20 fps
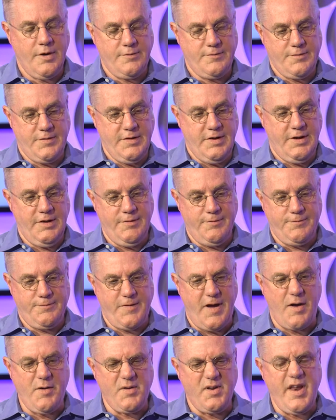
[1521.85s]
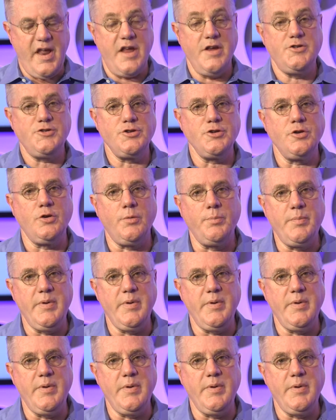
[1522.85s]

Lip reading: of the foundational